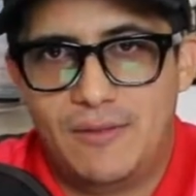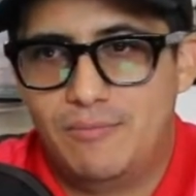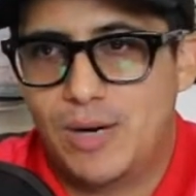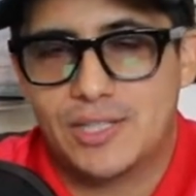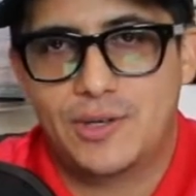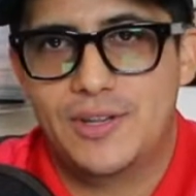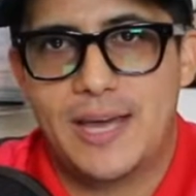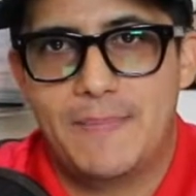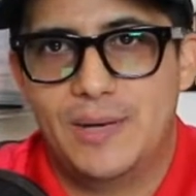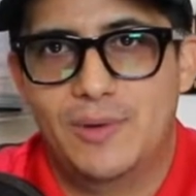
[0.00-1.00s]
Barcelona
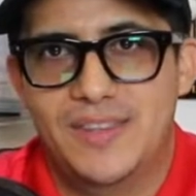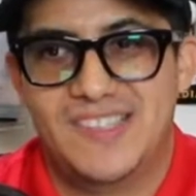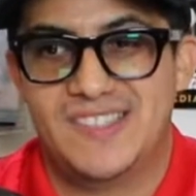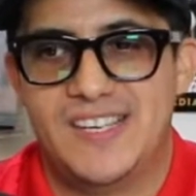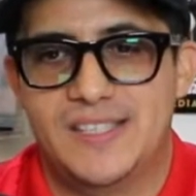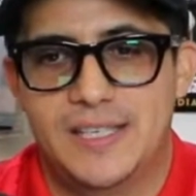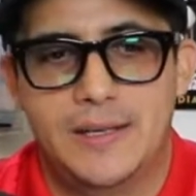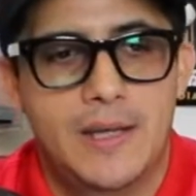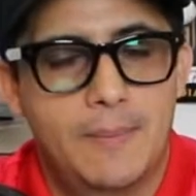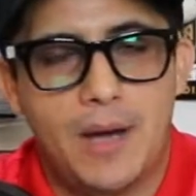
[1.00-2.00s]
that made one this season,
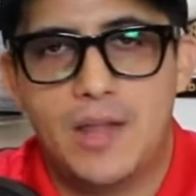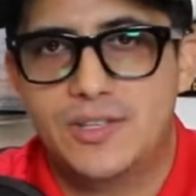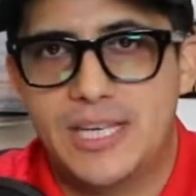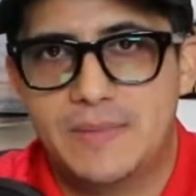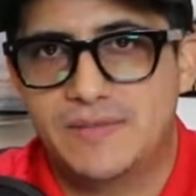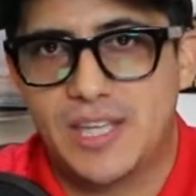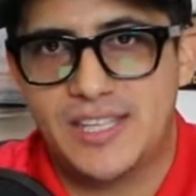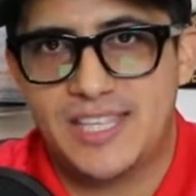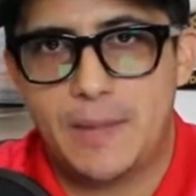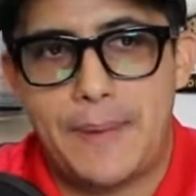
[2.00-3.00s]
but other teams have done
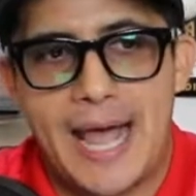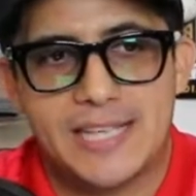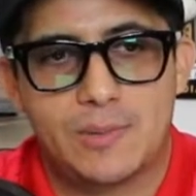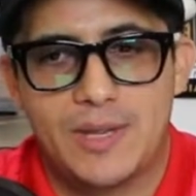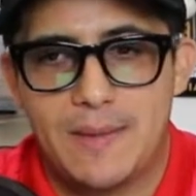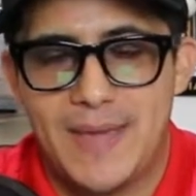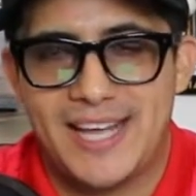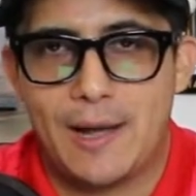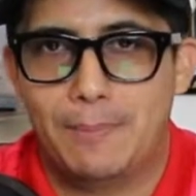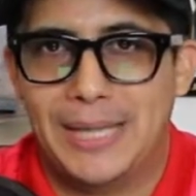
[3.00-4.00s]
this in the past where they
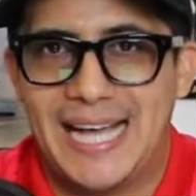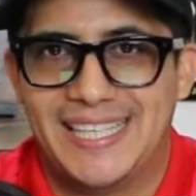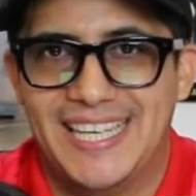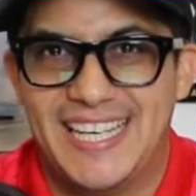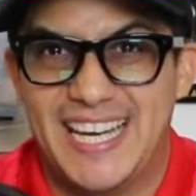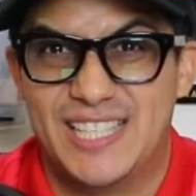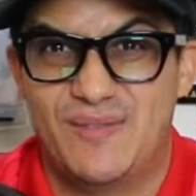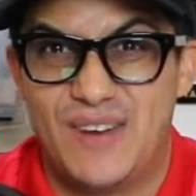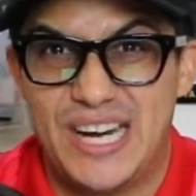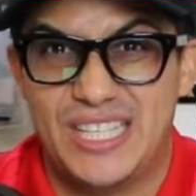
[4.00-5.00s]
make a black kit, and it's
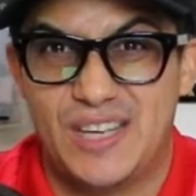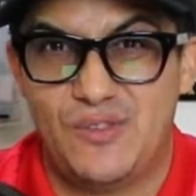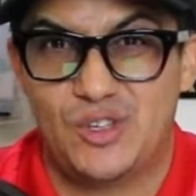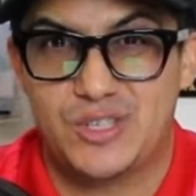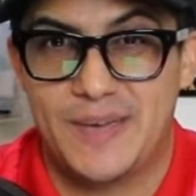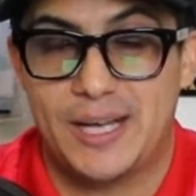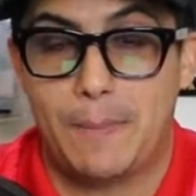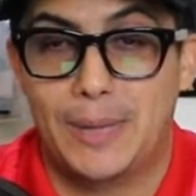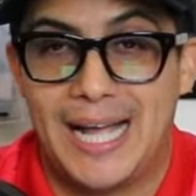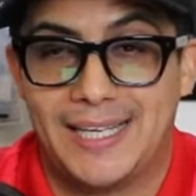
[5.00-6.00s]
very difficult to make a
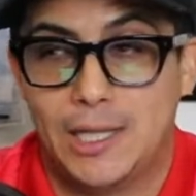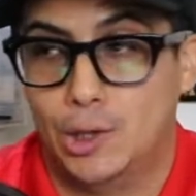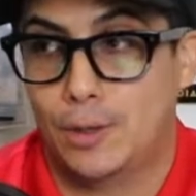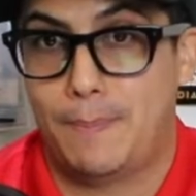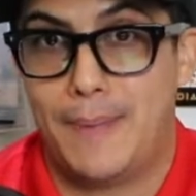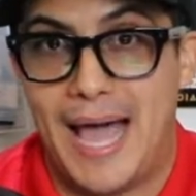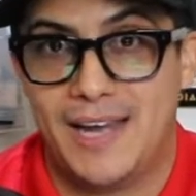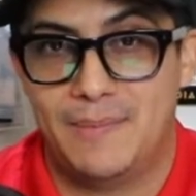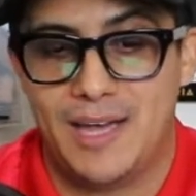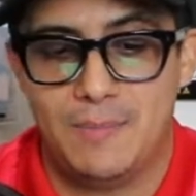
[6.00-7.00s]
black kit look
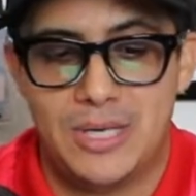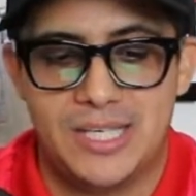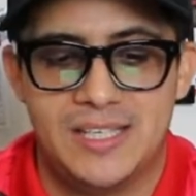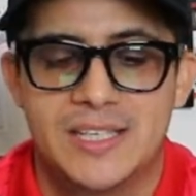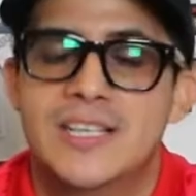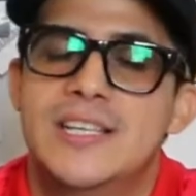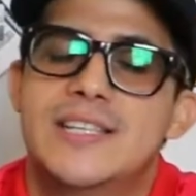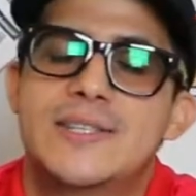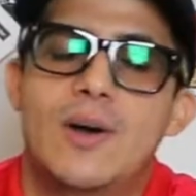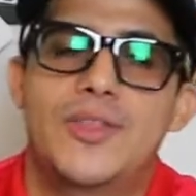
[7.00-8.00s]
bad, in my opinion.
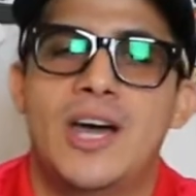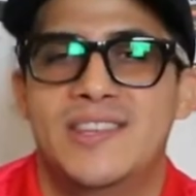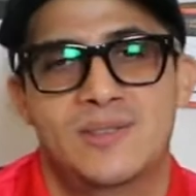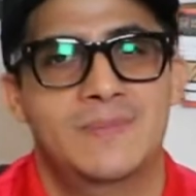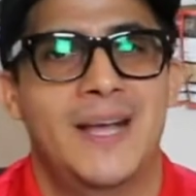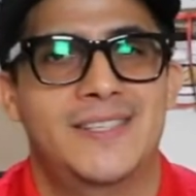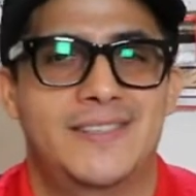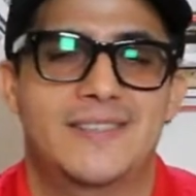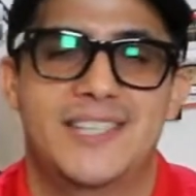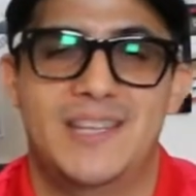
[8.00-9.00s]
So I thought this was
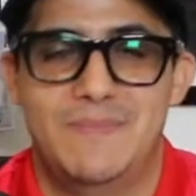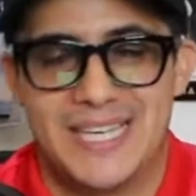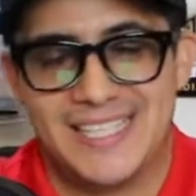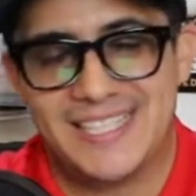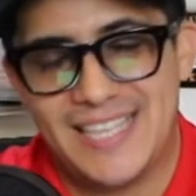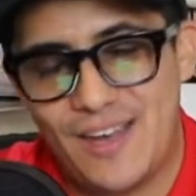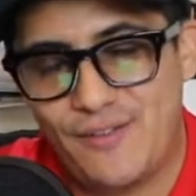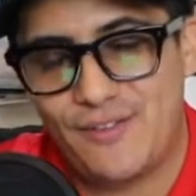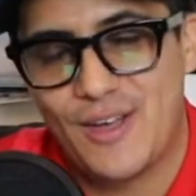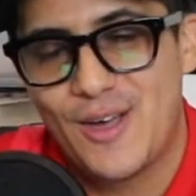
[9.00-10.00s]
Manchester City being
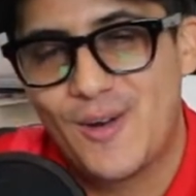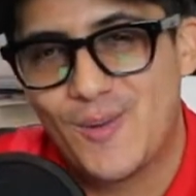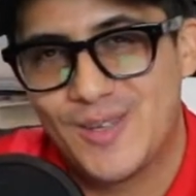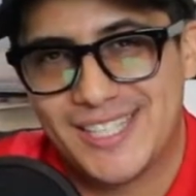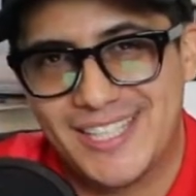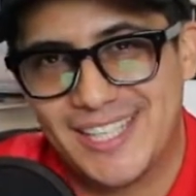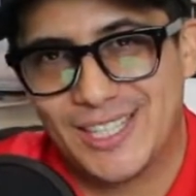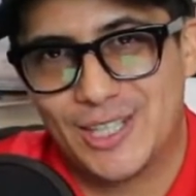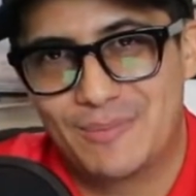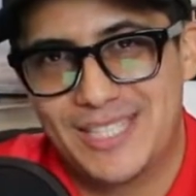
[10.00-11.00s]
safe. Once I dug a
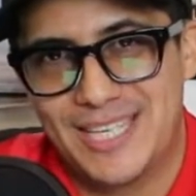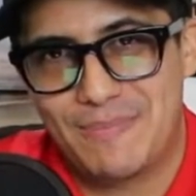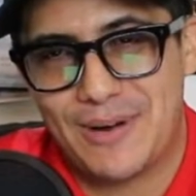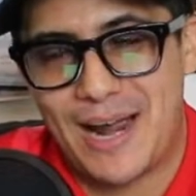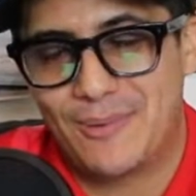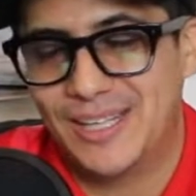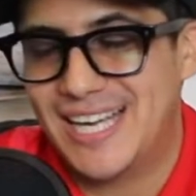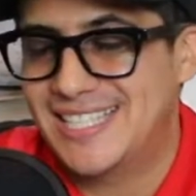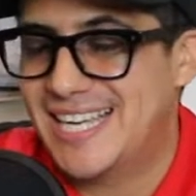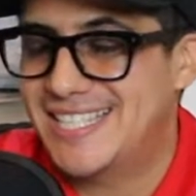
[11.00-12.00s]
little bit deeper, I
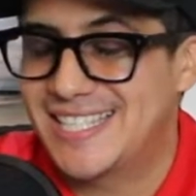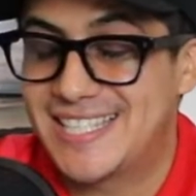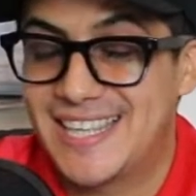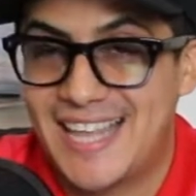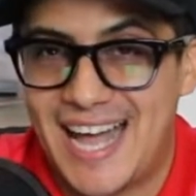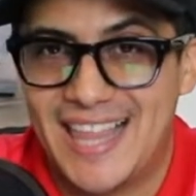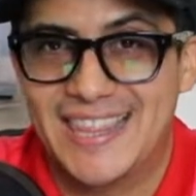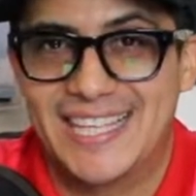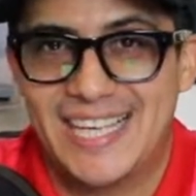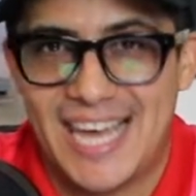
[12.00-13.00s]
realized that is just
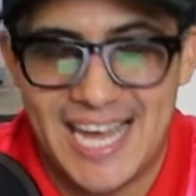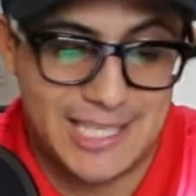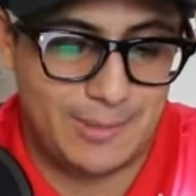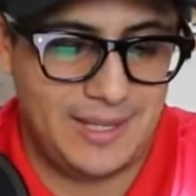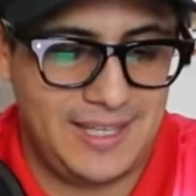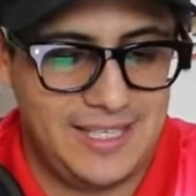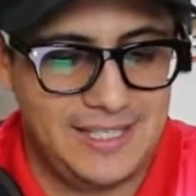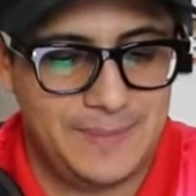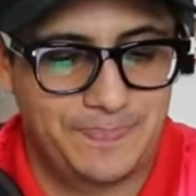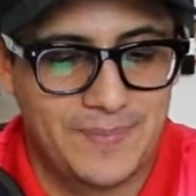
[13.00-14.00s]
not the case with
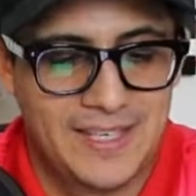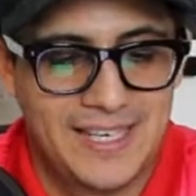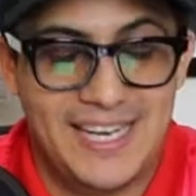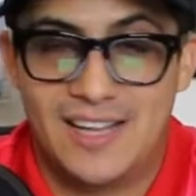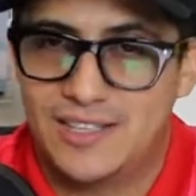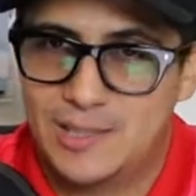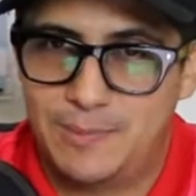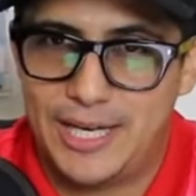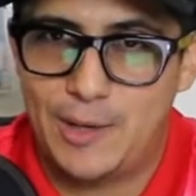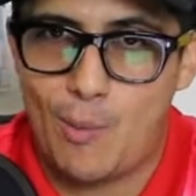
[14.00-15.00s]
these, and I'll
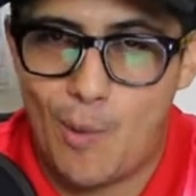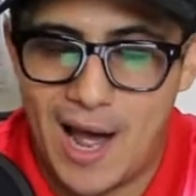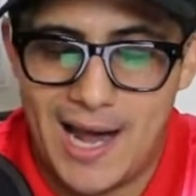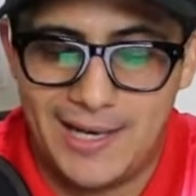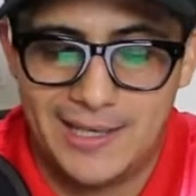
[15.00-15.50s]
explain why.